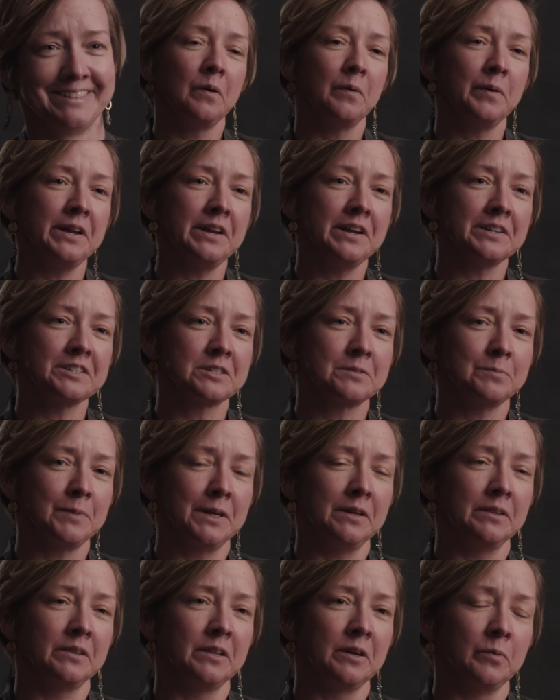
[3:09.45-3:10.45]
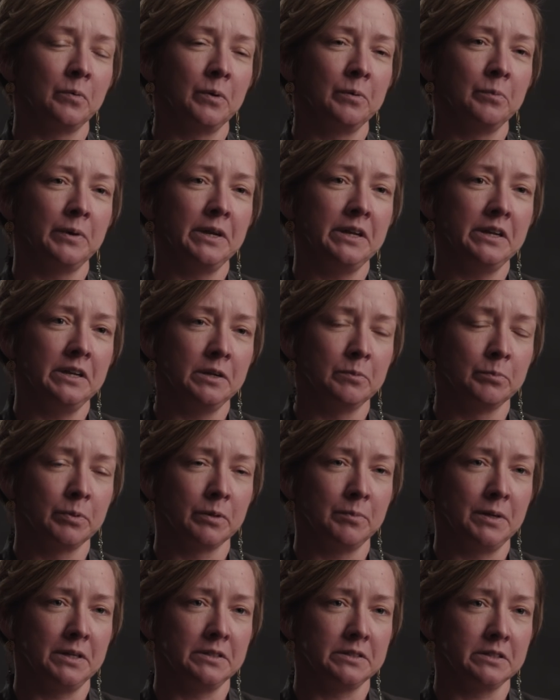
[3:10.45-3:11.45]
We estimate that when we
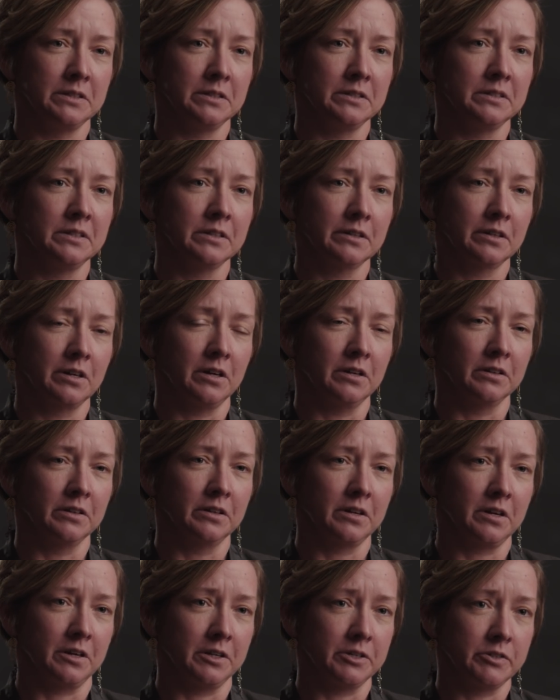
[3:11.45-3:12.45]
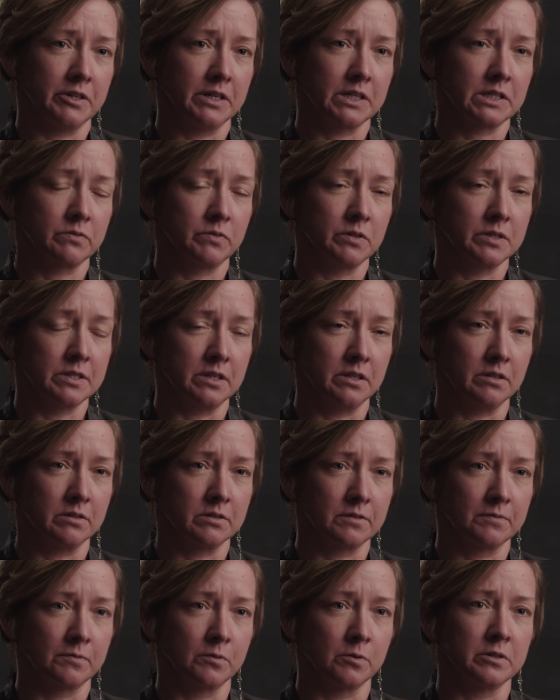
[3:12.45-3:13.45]
implemented Conga contracts for
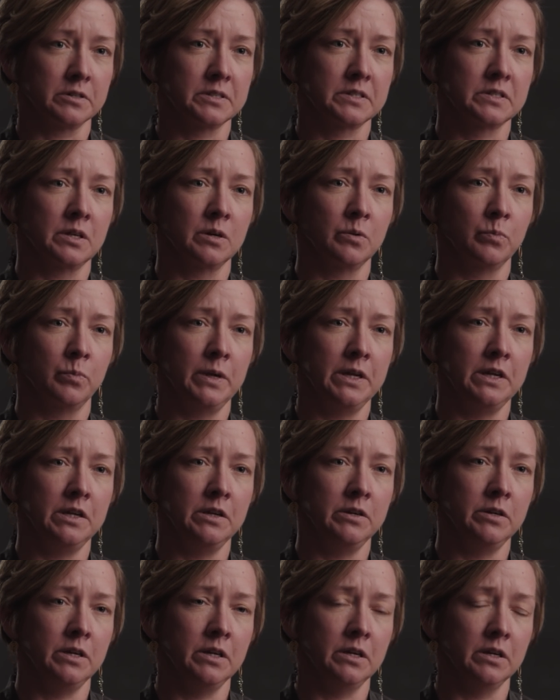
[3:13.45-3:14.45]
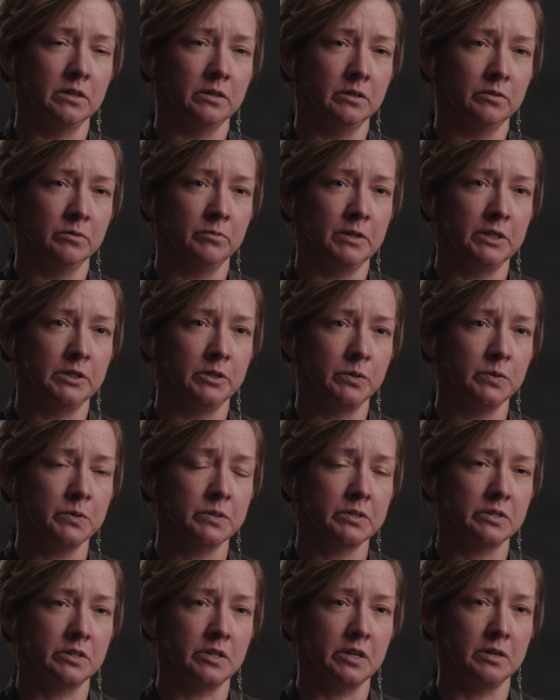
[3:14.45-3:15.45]
Salesforce, that we
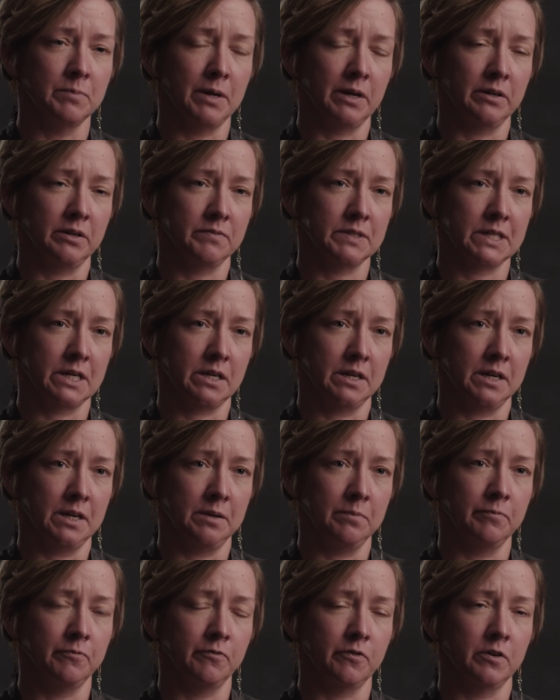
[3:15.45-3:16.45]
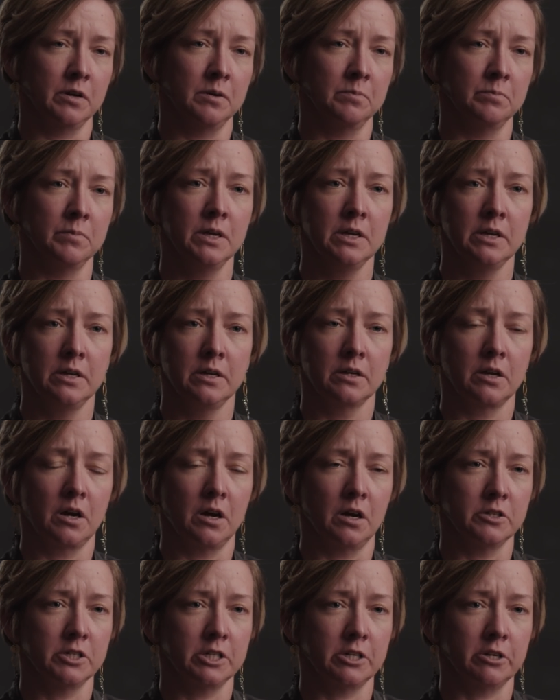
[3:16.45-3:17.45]
reduced the amount of time from
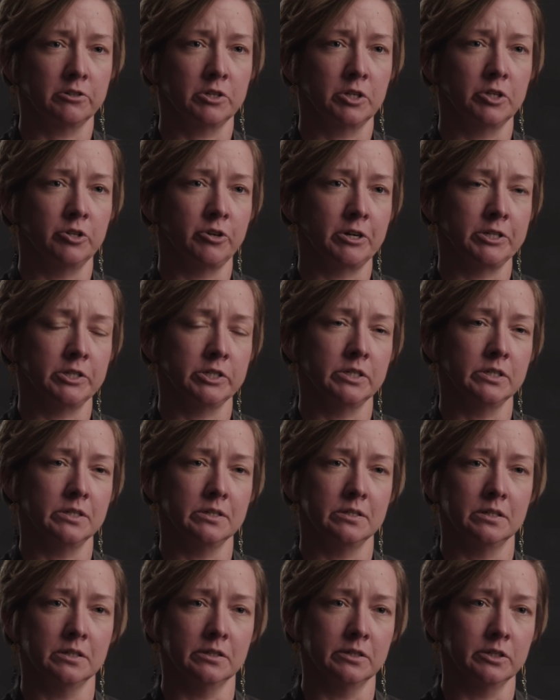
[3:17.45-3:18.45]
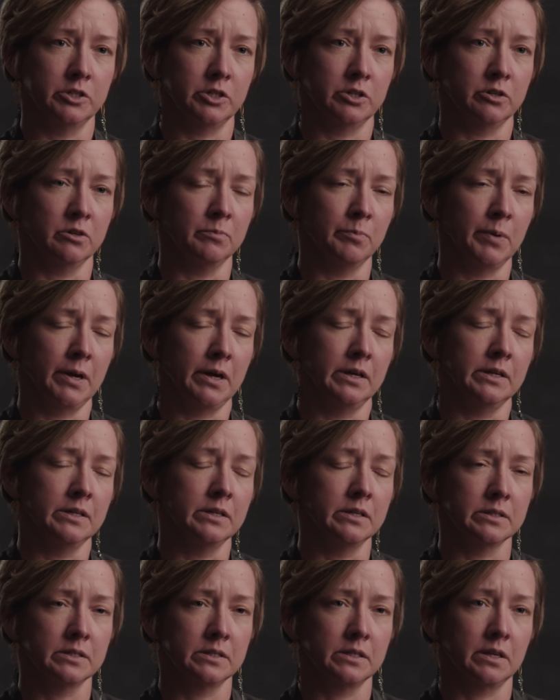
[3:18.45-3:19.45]
contract generation to signature
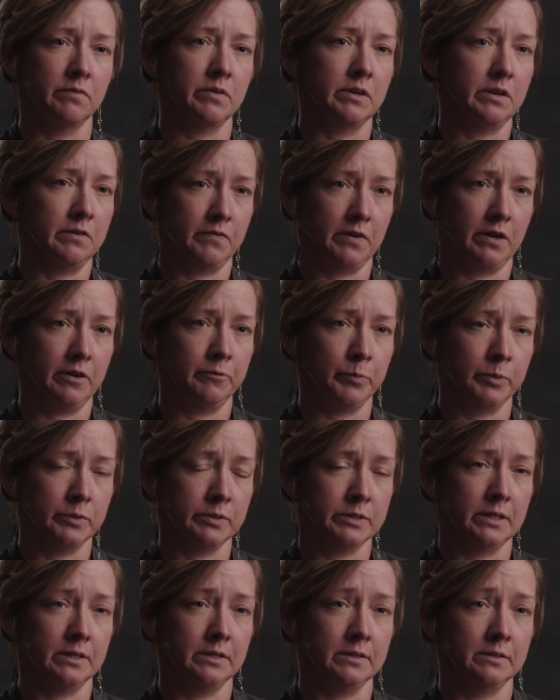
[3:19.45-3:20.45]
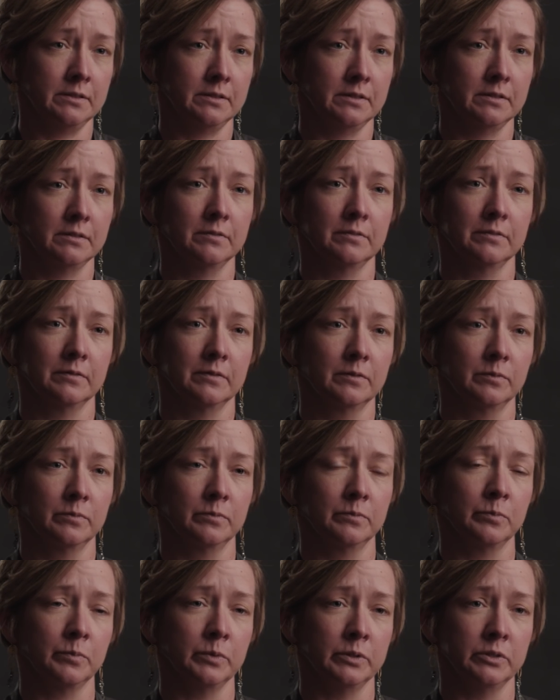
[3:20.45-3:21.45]
by 75%,
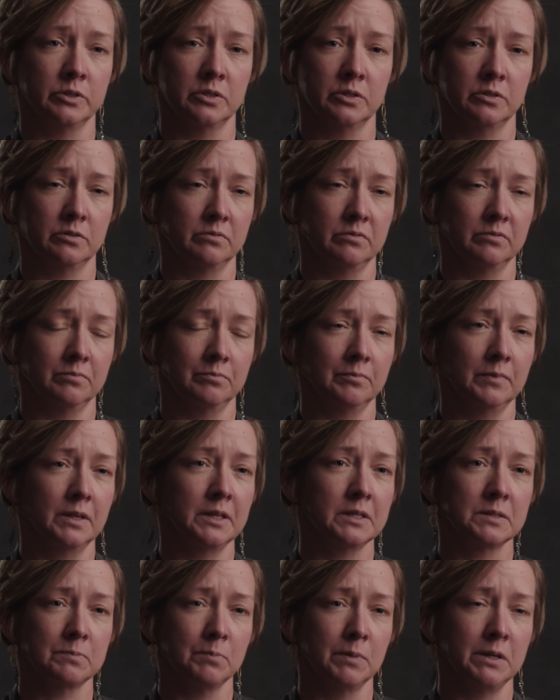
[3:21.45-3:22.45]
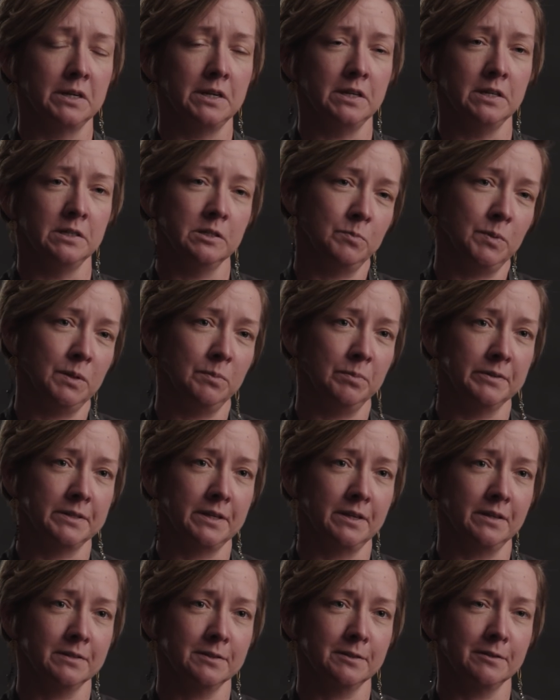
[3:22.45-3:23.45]
which gets money into people's
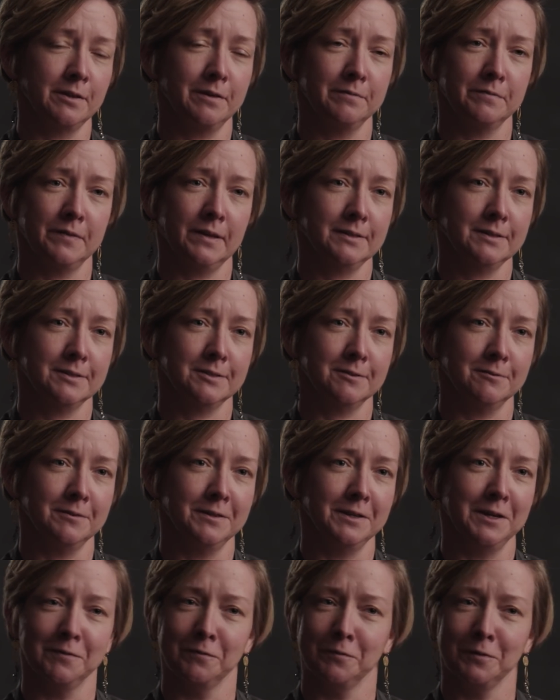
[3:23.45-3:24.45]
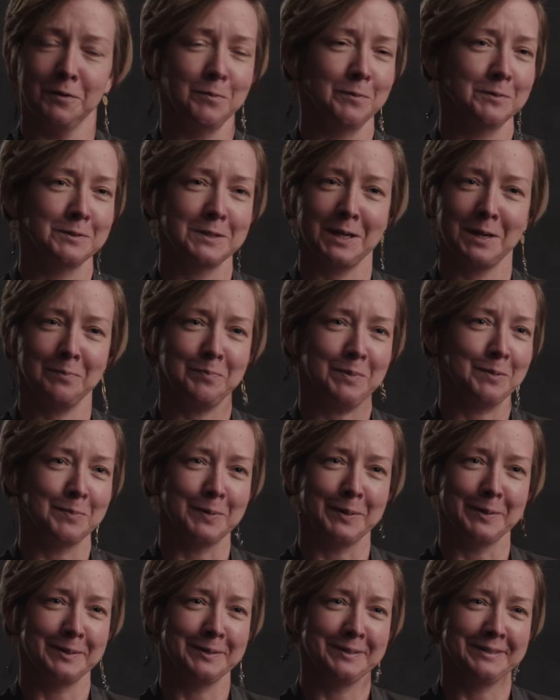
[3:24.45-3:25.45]
hands a lot faster, and everyone's happy
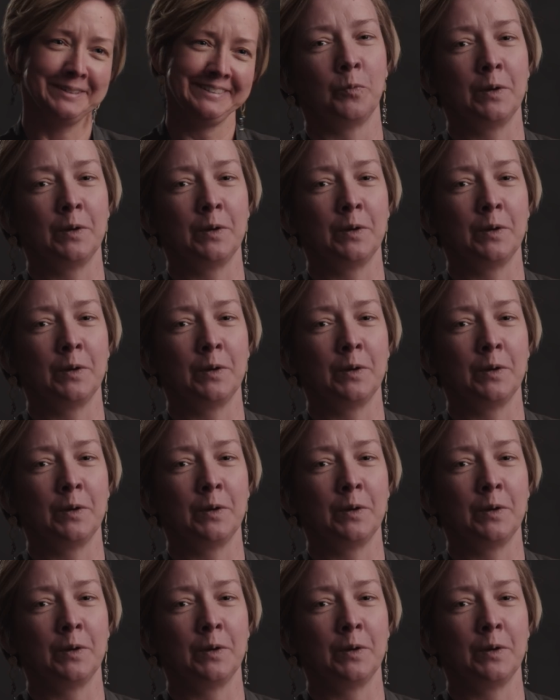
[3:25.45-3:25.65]
about it.